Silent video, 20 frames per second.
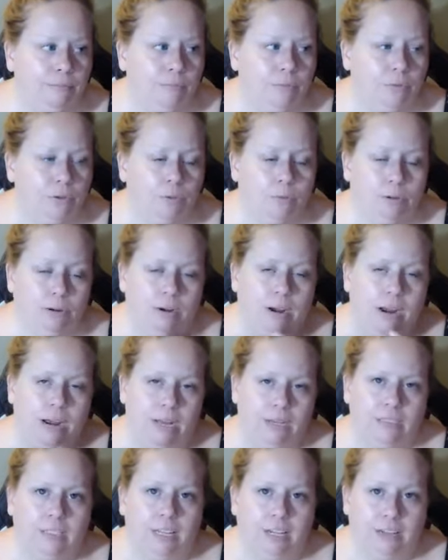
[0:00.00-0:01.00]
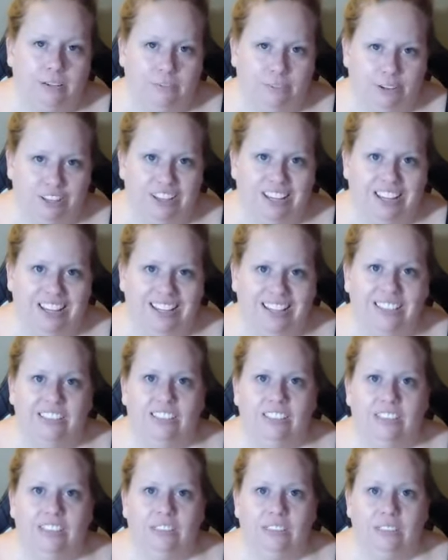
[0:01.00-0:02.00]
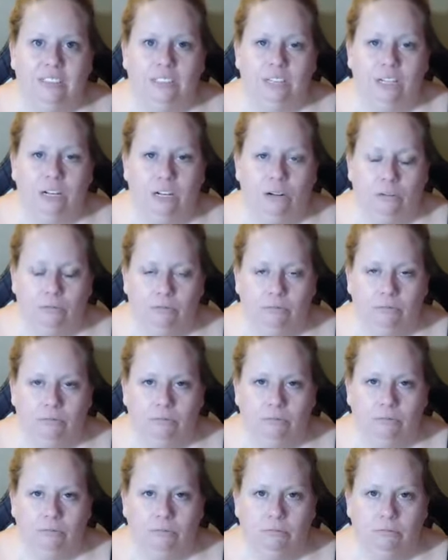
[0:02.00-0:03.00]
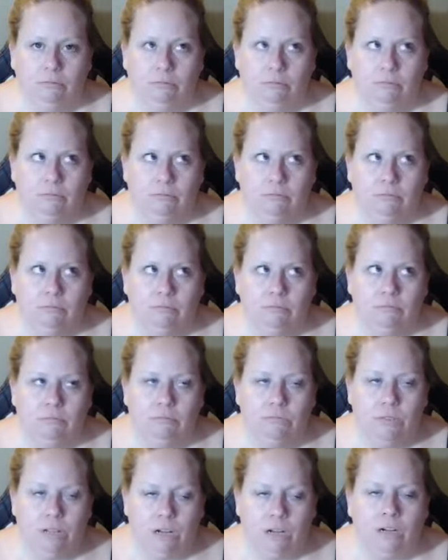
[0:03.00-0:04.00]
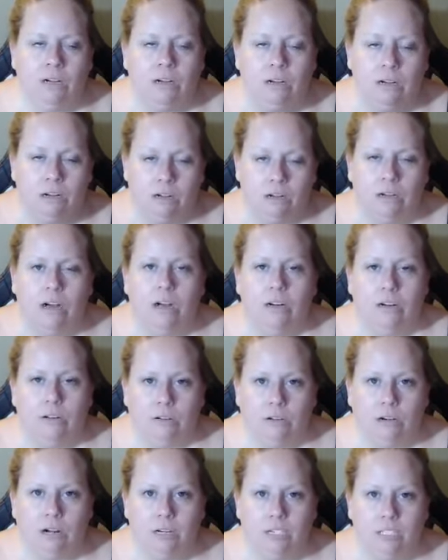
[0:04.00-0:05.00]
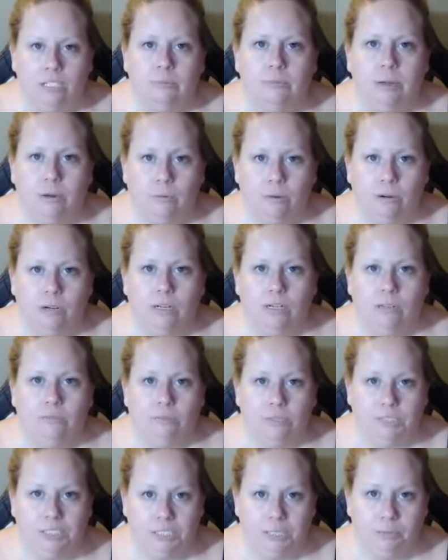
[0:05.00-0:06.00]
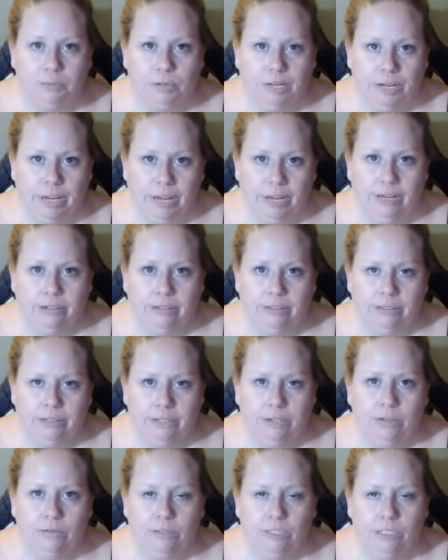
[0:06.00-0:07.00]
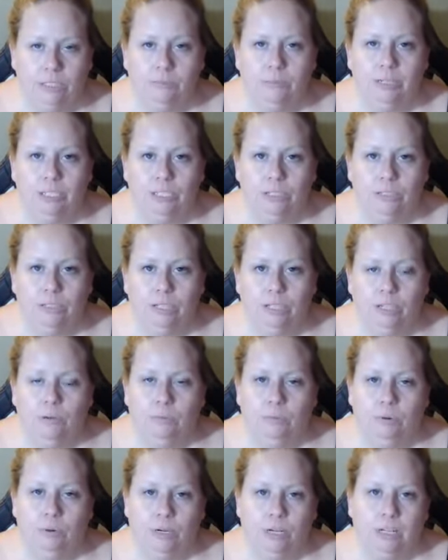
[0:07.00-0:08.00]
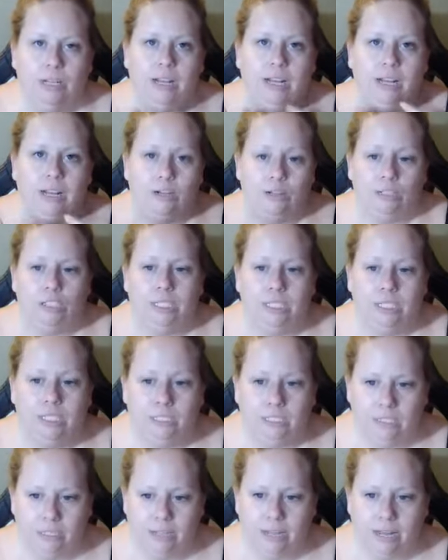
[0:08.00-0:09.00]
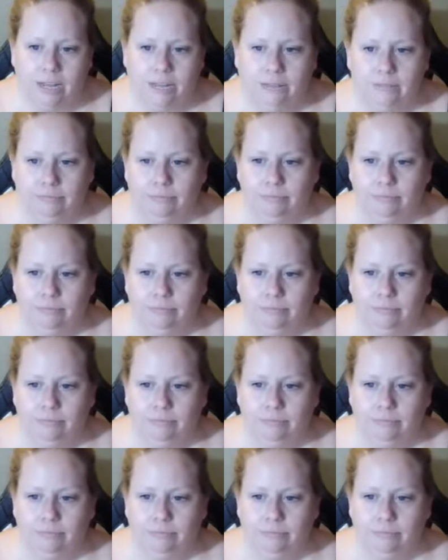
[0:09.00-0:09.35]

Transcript: so when you're asking for things, you know, a god or a goddess might want to reciprocate, you know, just make sure that you're putting that energy into that.